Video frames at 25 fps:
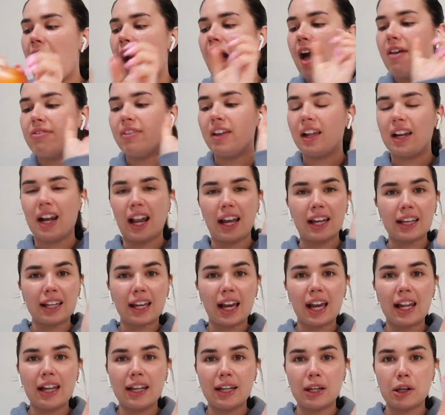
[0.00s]
and then
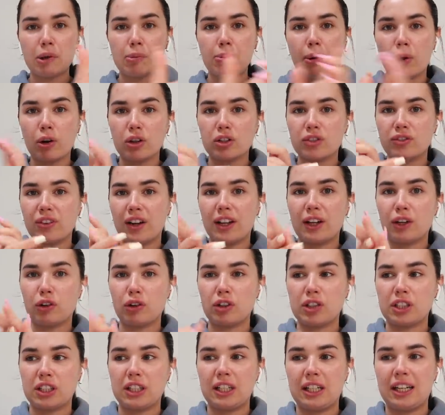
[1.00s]
like a little box for like
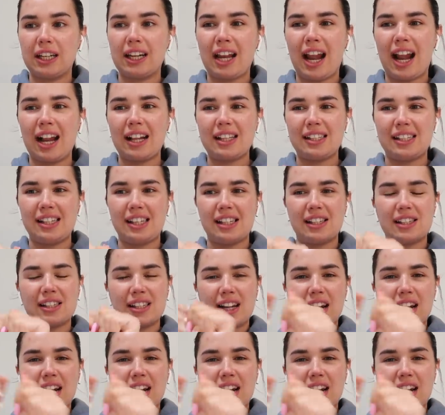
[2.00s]
critical analysis.